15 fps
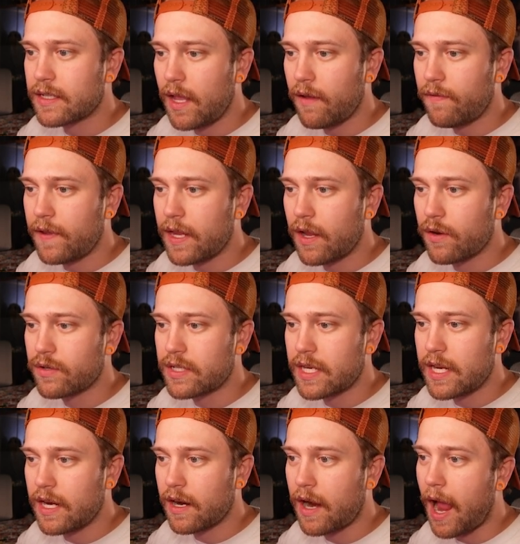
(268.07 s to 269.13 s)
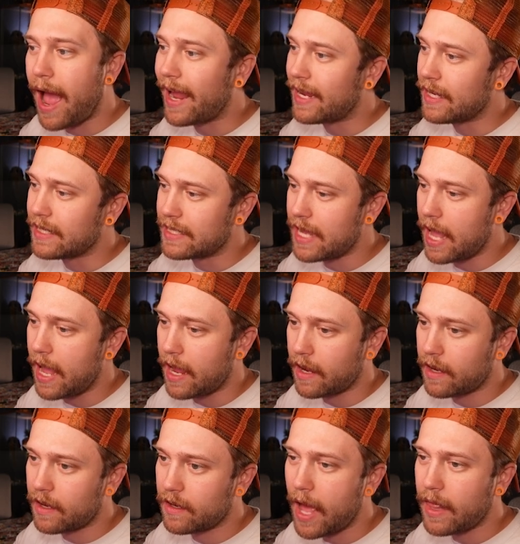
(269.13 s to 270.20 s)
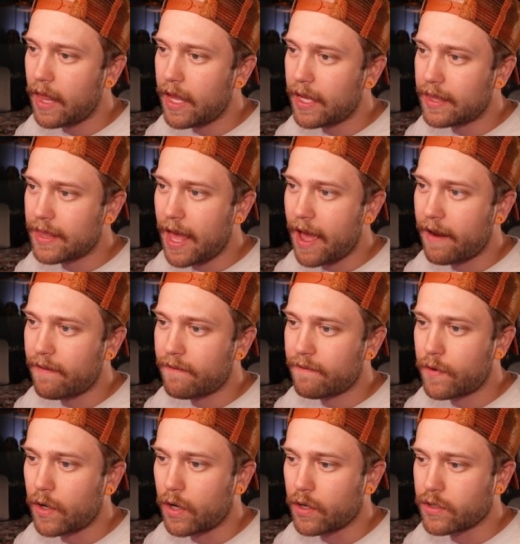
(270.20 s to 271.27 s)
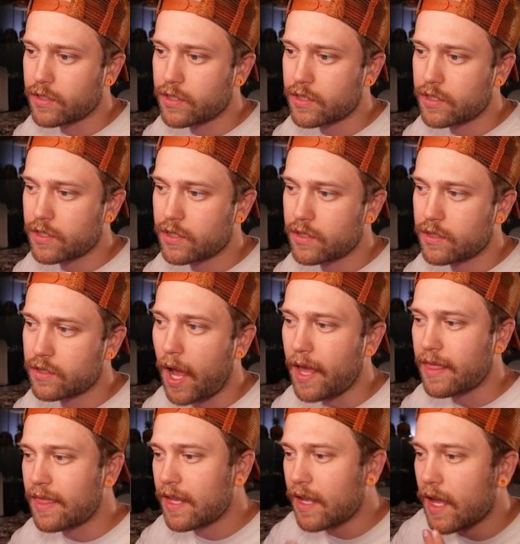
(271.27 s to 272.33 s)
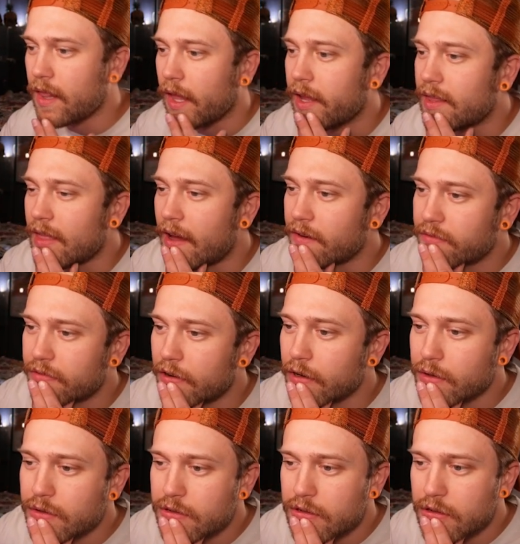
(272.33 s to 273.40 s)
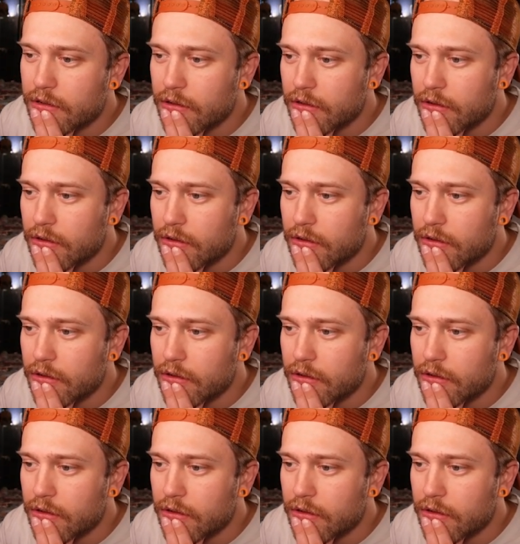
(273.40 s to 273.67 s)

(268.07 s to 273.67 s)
if he goes here, I can take. I like that first. I think I like that first.